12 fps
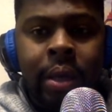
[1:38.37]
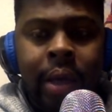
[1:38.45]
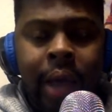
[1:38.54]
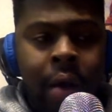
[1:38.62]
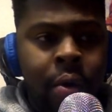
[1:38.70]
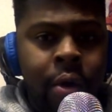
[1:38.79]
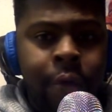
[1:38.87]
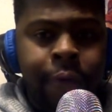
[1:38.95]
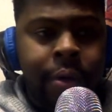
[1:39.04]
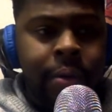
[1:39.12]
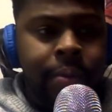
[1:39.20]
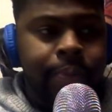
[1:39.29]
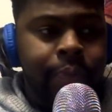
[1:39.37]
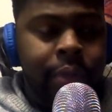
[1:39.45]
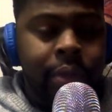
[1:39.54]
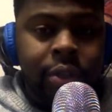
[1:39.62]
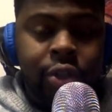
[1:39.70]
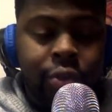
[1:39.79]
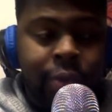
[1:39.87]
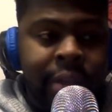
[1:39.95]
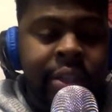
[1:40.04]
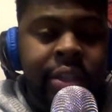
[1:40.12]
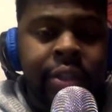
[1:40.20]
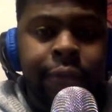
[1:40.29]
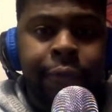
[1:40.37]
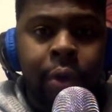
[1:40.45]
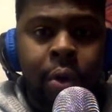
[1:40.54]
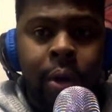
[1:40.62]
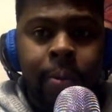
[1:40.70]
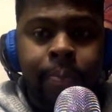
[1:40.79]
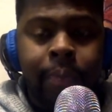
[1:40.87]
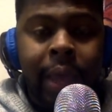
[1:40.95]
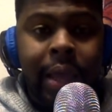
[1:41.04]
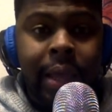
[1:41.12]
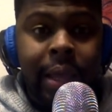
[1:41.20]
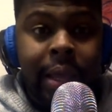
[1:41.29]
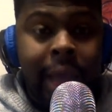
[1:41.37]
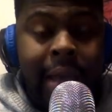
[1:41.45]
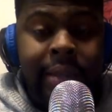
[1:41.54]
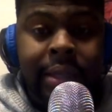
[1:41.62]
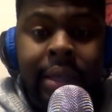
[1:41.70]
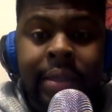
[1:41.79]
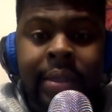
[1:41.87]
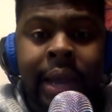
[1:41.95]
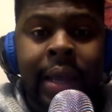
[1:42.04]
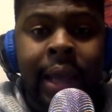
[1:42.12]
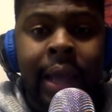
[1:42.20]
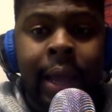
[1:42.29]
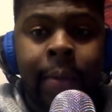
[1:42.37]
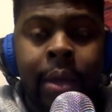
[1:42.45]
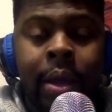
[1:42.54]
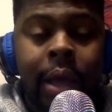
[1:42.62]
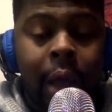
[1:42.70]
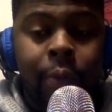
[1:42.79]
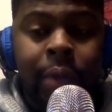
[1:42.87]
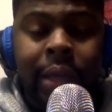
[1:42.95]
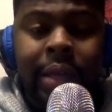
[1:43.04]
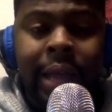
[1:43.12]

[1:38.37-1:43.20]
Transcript: Al Horford stretches the floor, and he has an inside game. And we could